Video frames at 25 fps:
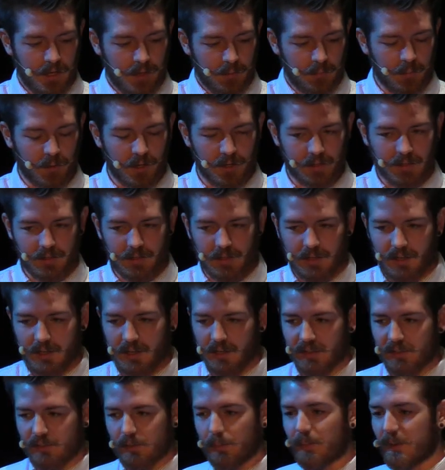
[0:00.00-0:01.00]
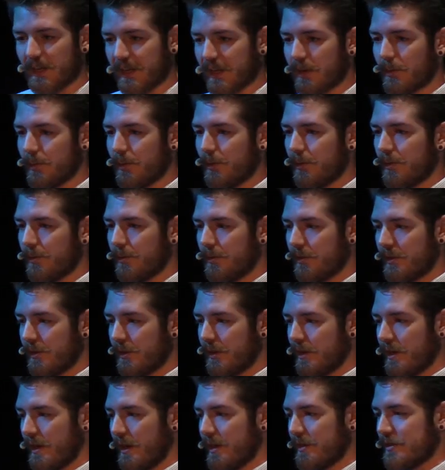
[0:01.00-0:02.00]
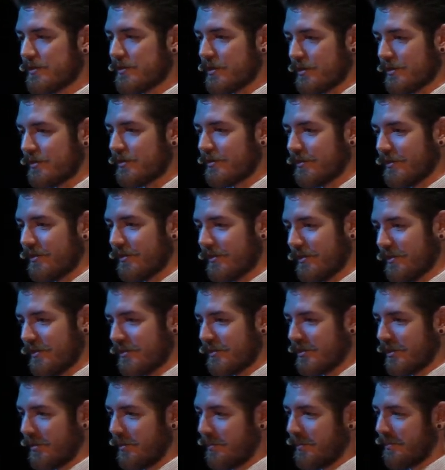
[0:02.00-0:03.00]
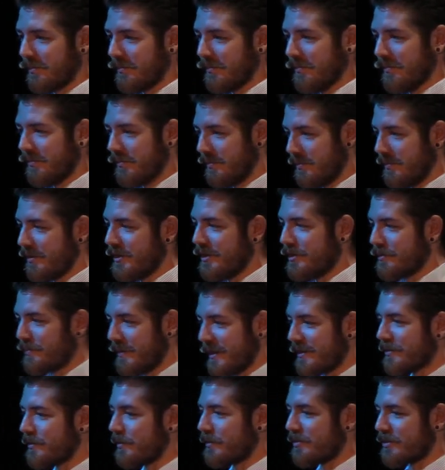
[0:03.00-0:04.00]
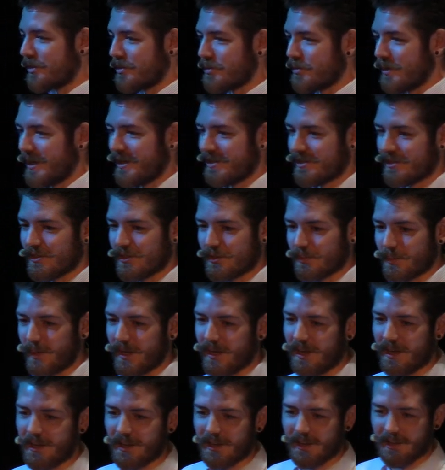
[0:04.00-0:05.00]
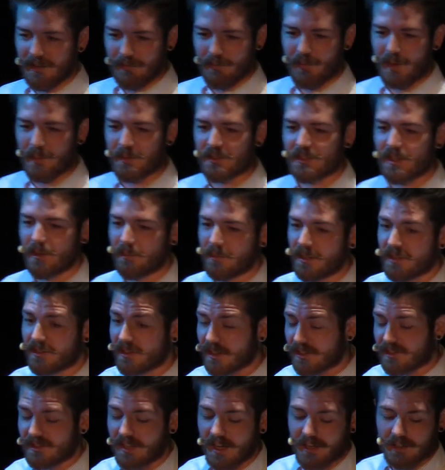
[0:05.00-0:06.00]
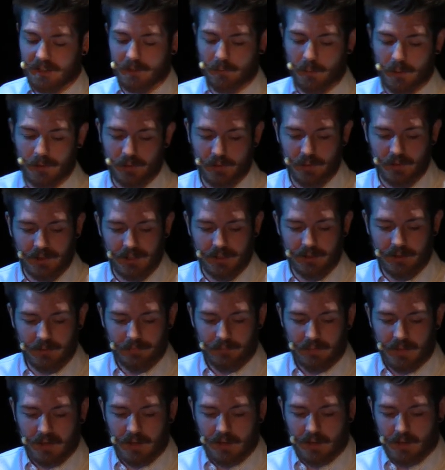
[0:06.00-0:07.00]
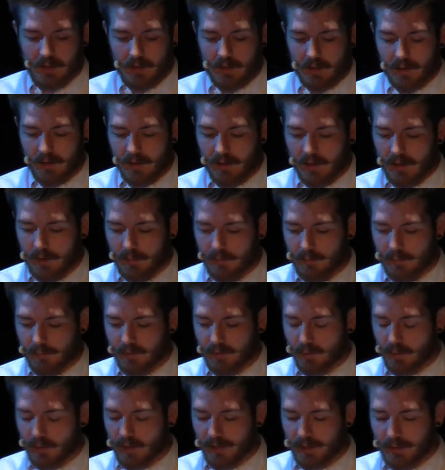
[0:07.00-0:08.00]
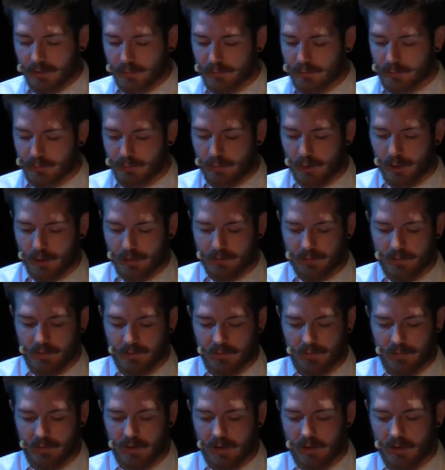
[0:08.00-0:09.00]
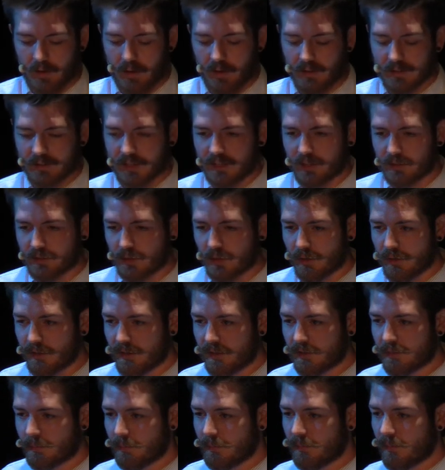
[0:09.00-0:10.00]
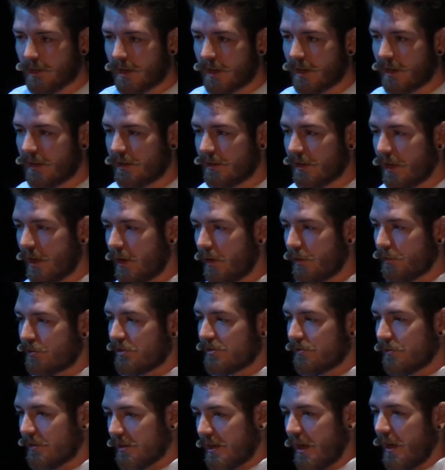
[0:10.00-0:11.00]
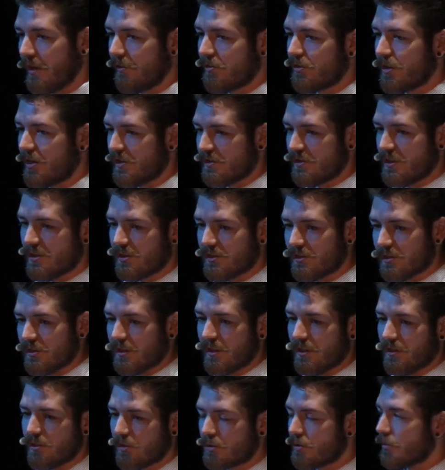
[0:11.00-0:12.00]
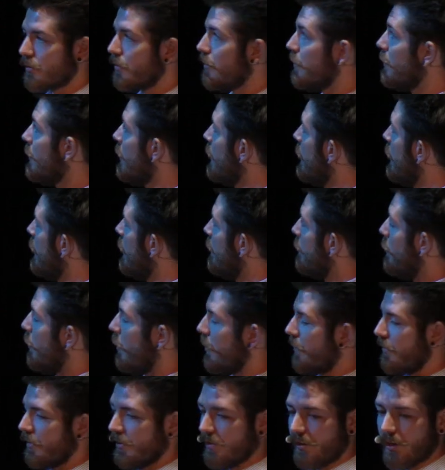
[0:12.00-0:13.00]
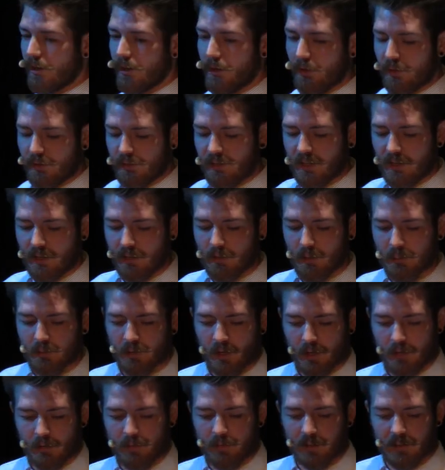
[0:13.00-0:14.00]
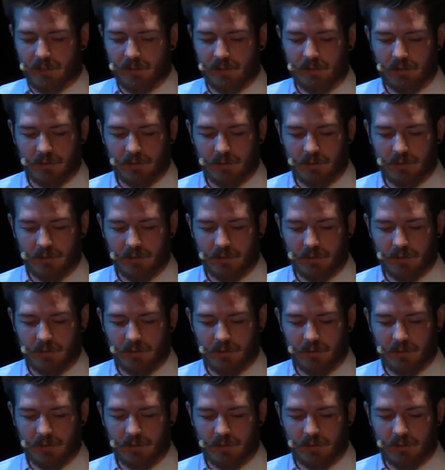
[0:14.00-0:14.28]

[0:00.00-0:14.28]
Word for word: but it is applicable. It's just some pretty special situations where WebAssembly is exactly what you need. Um, so I used to work with uh, data journalism, and now I've kind of transitioned into more of the security and cryptography